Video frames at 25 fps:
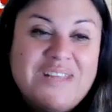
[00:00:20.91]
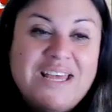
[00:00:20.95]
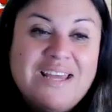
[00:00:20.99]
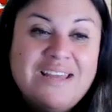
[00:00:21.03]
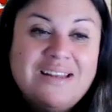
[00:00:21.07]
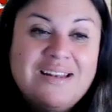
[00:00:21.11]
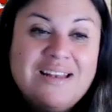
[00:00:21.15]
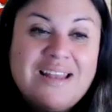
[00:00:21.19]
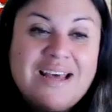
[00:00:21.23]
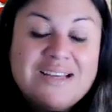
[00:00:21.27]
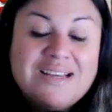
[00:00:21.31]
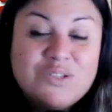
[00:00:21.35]

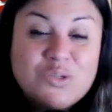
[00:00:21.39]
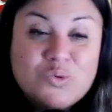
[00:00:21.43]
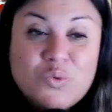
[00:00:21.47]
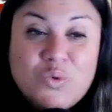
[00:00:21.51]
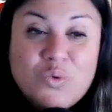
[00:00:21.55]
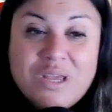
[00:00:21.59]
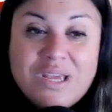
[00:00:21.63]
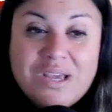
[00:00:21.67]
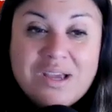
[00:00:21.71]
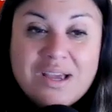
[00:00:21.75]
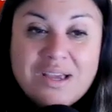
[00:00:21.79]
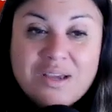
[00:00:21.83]
And last
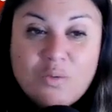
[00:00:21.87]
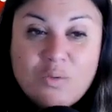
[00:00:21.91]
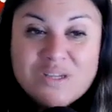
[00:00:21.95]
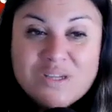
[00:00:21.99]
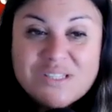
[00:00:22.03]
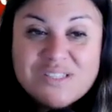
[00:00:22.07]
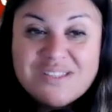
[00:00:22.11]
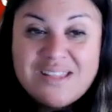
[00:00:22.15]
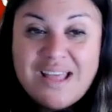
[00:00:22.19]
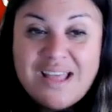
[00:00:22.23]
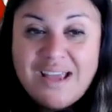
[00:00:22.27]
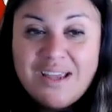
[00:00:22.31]
week I
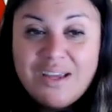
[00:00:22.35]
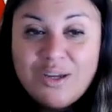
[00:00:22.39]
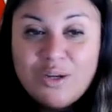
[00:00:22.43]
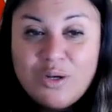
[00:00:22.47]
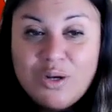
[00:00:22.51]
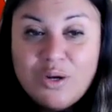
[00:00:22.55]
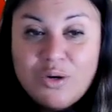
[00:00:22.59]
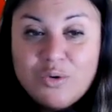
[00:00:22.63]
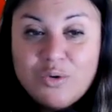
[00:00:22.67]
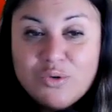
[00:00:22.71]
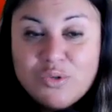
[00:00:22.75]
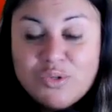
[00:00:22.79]
was
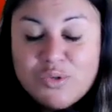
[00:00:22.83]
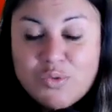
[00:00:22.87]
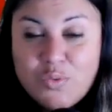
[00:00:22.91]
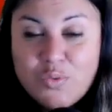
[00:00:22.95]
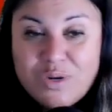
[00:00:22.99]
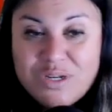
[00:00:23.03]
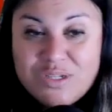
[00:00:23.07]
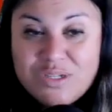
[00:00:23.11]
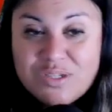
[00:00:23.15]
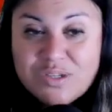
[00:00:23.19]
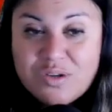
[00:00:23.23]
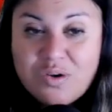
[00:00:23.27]
diagnosed
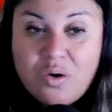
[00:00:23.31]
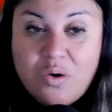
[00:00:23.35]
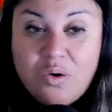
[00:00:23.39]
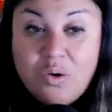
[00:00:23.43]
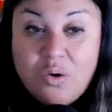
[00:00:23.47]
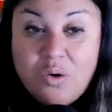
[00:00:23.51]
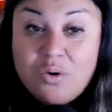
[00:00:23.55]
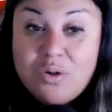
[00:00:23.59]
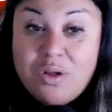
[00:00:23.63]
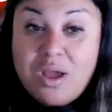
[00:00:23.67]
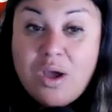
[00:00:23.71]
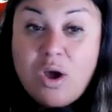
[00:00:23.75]
what is
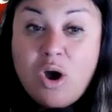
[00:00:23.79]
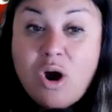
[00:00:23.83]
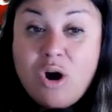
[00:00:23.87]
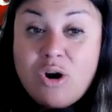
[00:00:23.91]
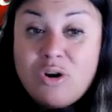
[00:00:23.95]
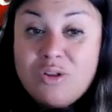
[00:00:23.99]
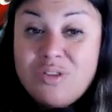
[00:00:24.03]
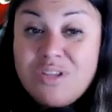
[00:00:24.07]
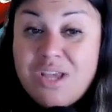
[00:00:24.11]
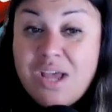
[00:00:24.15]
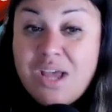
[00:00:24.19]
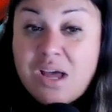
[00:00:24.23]
called
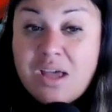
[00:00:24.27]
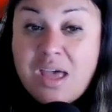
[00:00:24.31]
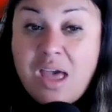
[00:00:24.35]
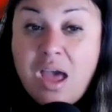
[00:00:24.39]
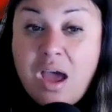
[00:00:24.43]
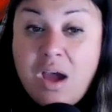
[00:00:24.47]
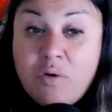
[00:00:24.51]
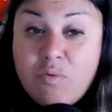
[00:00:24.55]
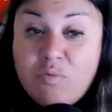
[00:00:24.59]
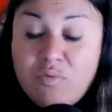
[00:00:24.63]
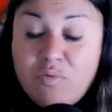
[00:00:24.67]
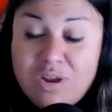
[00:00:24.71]
cardiac
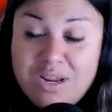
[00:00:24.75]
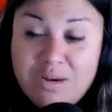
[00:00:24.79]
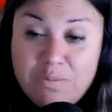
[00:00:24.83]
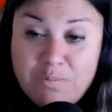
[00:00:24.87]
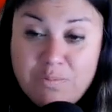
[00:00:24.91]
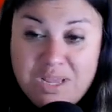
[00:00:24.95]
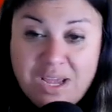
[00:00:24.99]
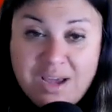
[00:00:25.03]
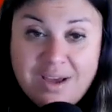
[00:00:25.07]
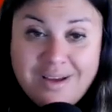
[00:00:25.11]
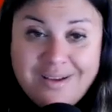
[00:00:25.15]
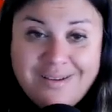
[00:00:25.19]

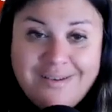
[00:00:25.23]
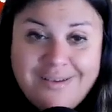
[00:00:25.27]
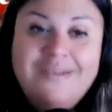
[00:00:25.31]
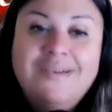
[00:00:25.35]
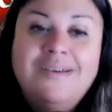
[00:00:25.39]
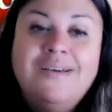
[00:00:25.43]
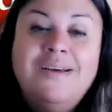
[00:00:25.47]
arrhythmia.